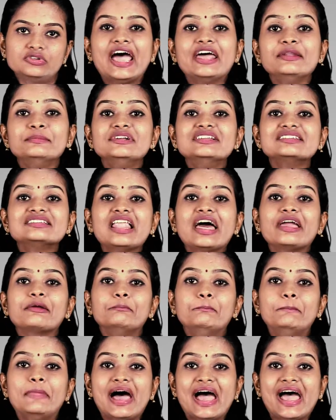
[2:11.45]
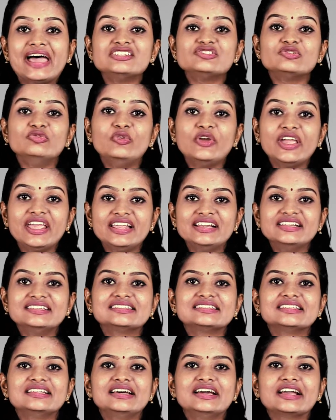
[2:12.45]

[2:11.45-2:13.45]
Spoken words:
Animals like bat, whales